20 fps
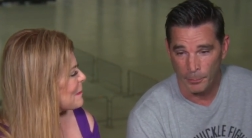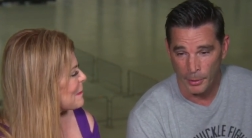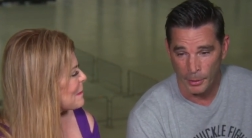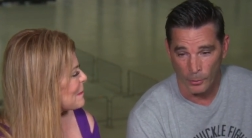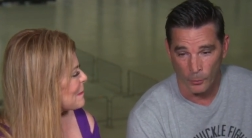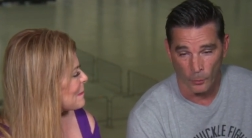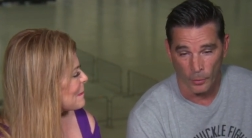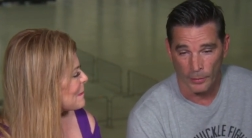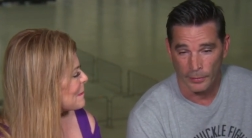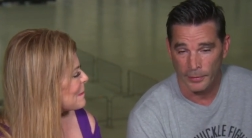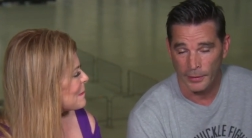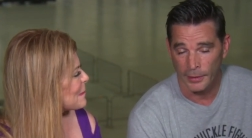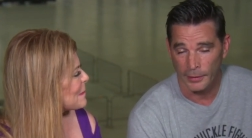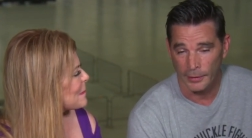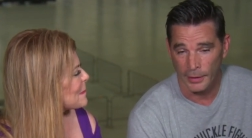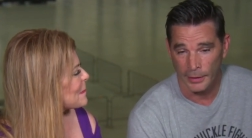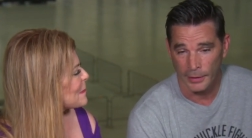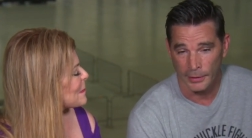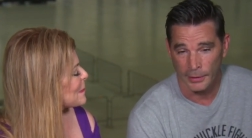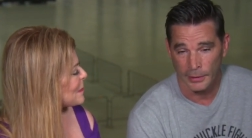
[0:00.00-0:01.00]
Speaker 1: pick one thing,
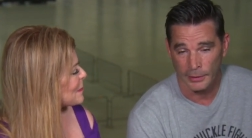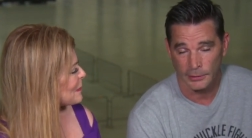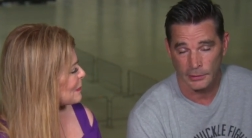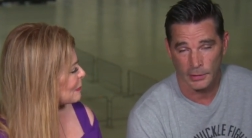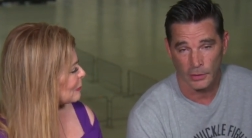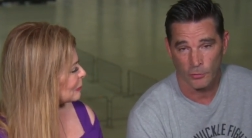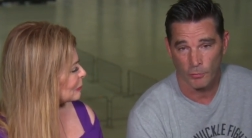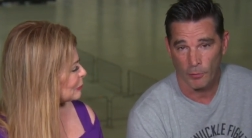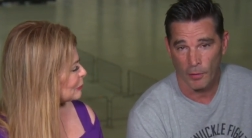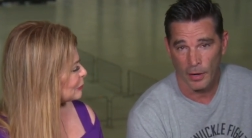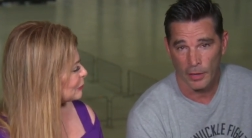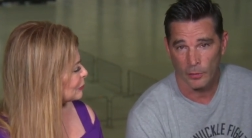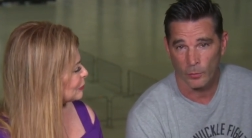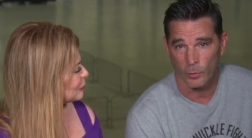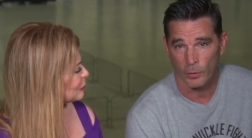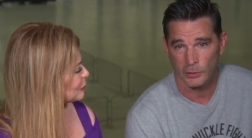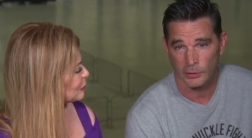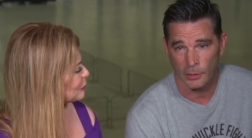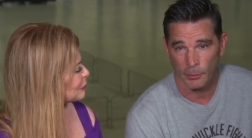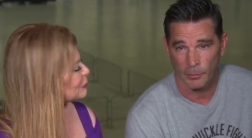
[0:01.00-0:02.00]
that it's
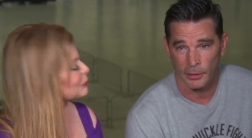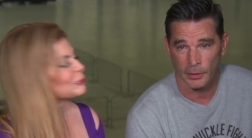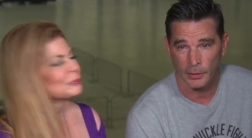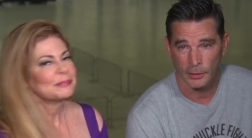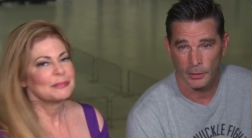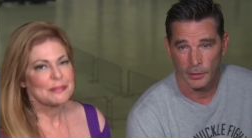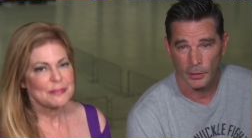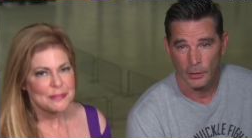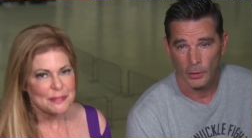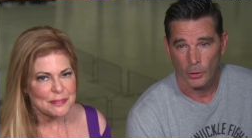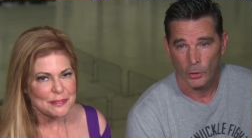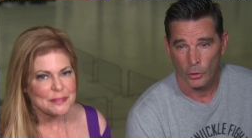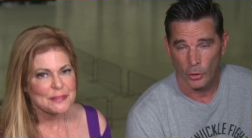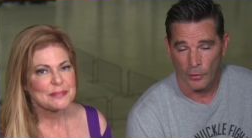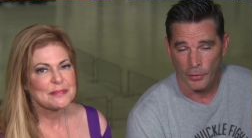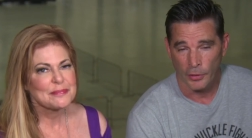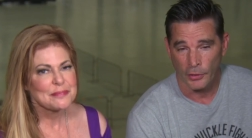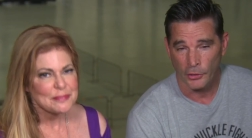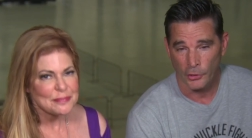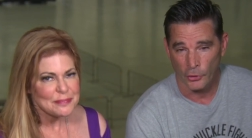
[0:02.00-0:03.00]
fireworks. I mean, I
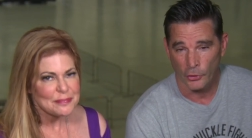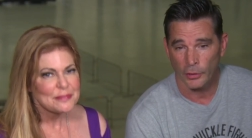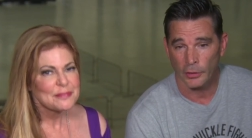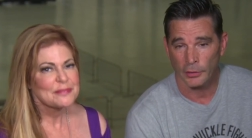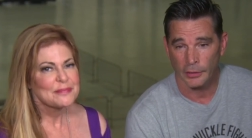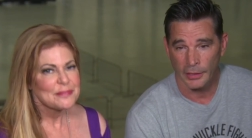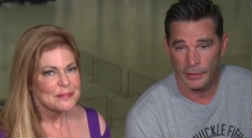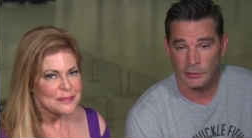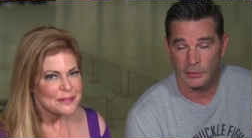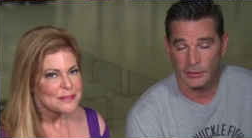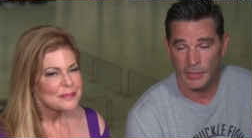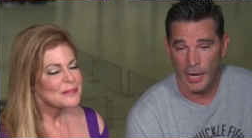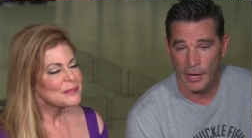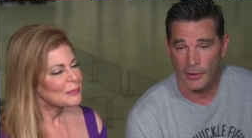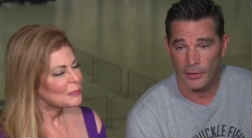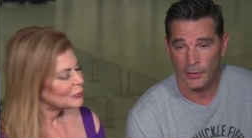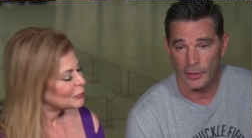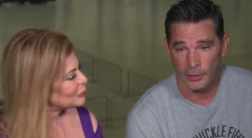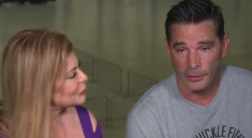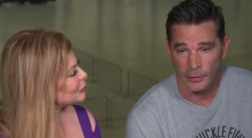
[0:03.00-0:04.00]
think you're going to leave Saturday
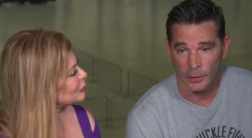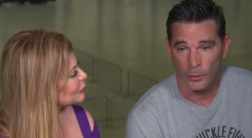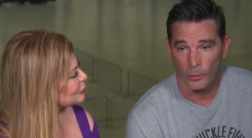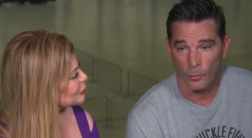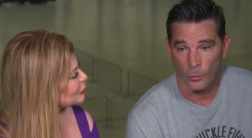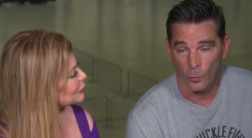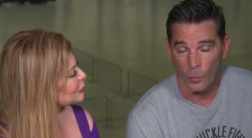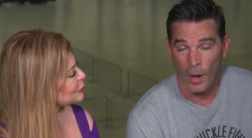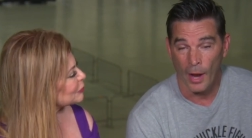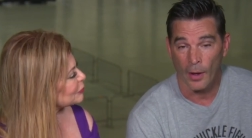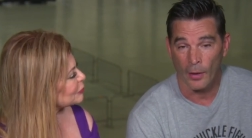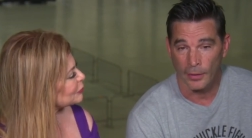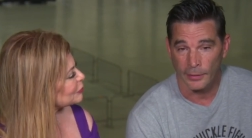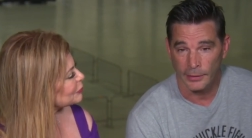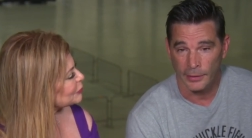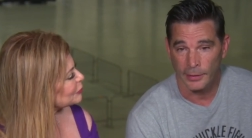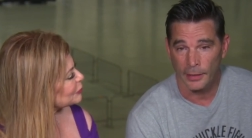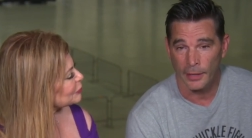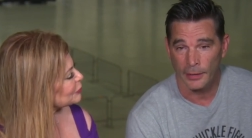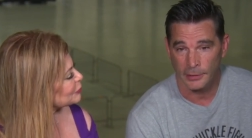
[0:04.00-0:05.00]
night and going, wow, I did
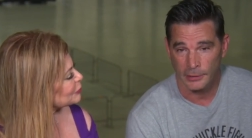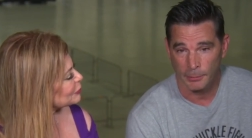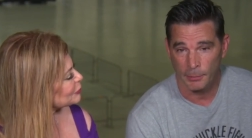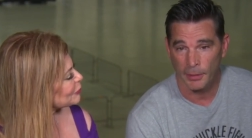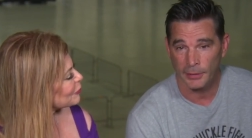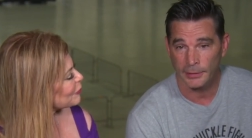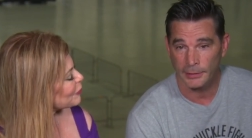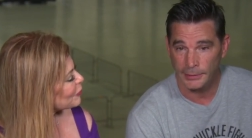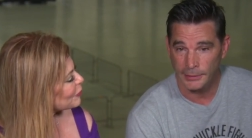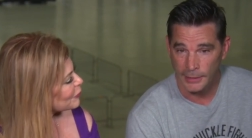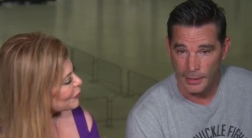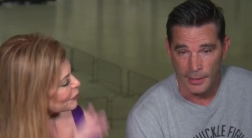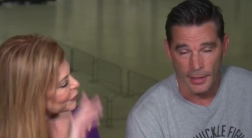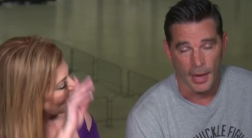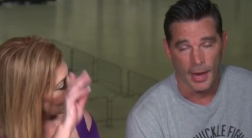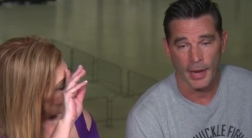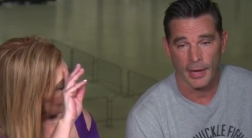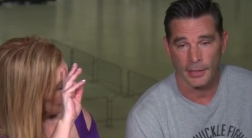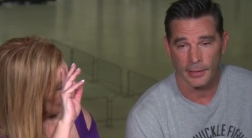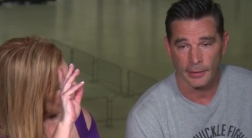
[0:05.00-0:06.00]
not expect to see
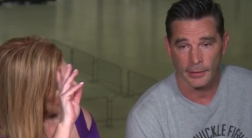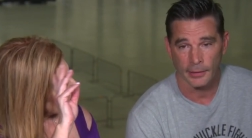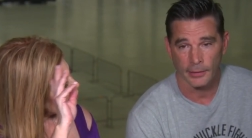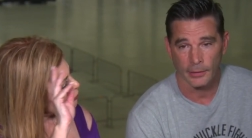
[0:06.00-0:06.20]
that.